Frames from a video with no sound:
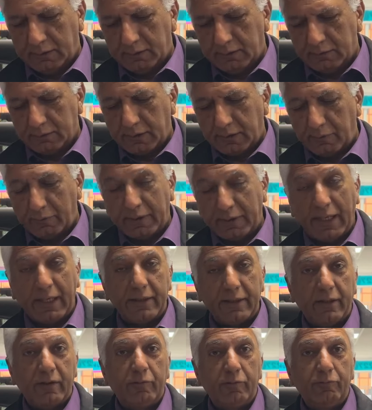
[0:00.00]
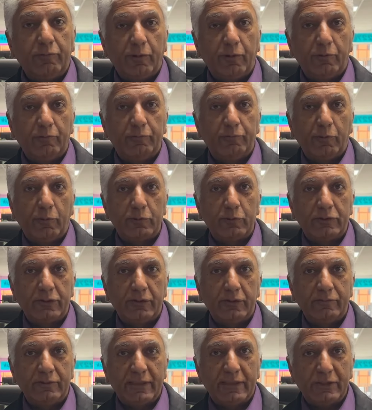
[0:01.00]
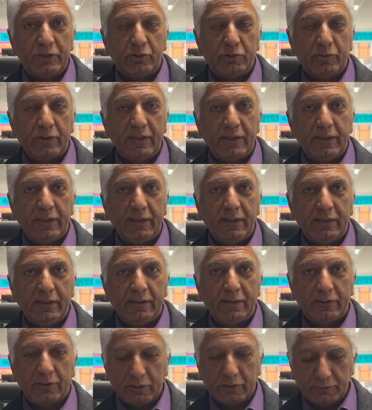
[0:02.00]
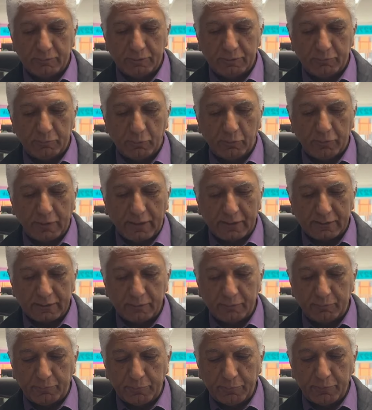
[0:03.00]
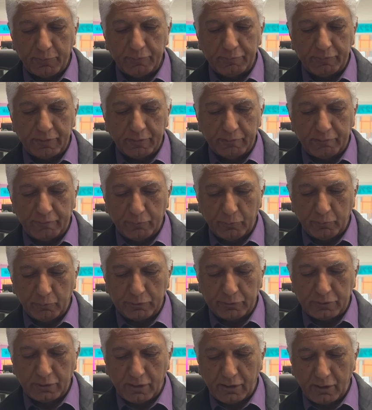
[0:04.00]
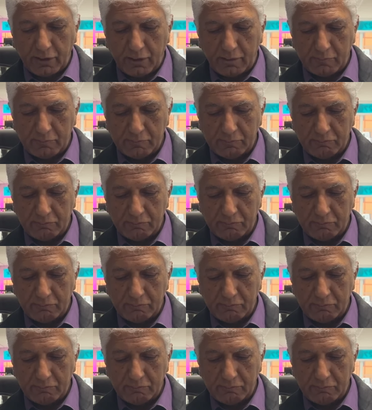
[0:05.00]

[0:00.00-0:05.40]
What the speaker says: So again, full Ford service history. Customers bought that as an approved Ford car.